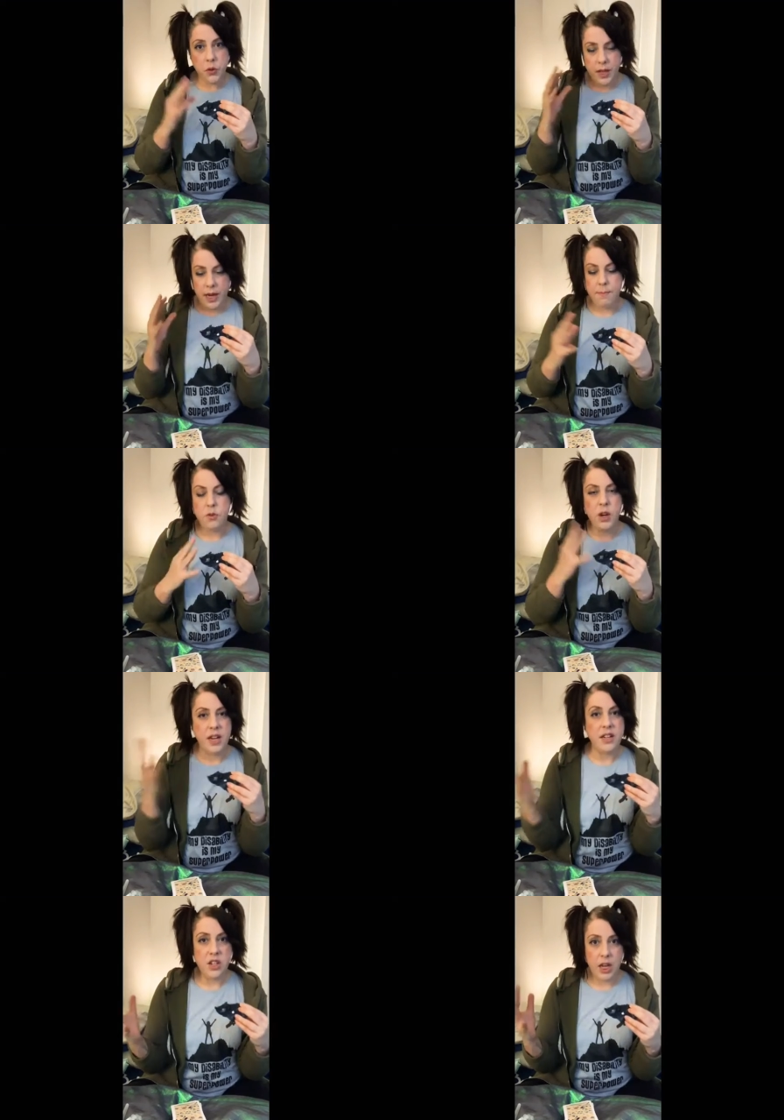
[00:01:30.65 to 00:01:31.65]
that I'm trying
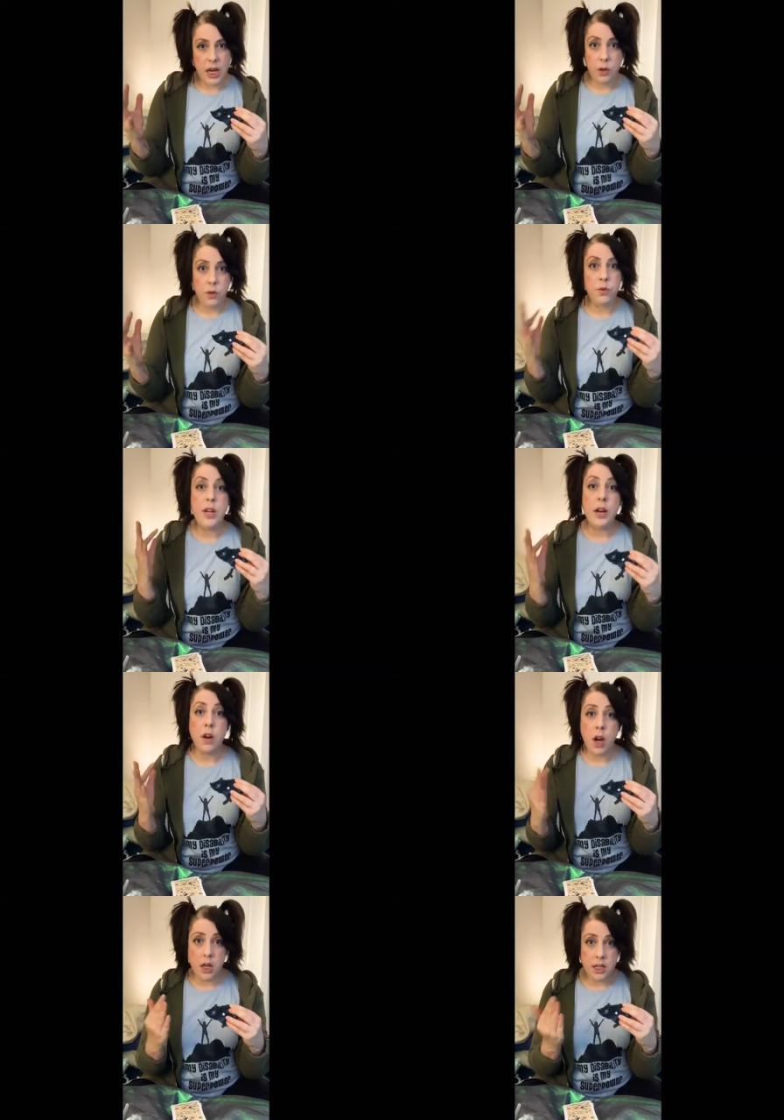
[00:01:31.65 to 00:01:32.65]
to channel through tarot
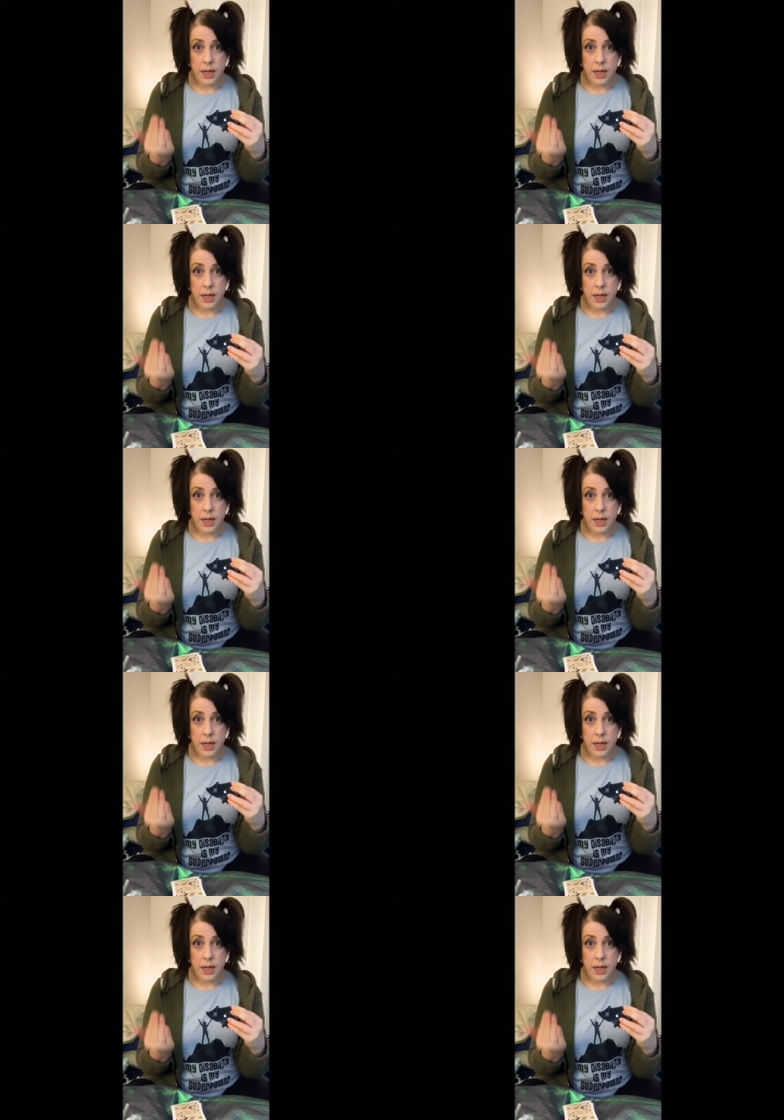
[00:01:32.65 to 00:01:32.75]
cards and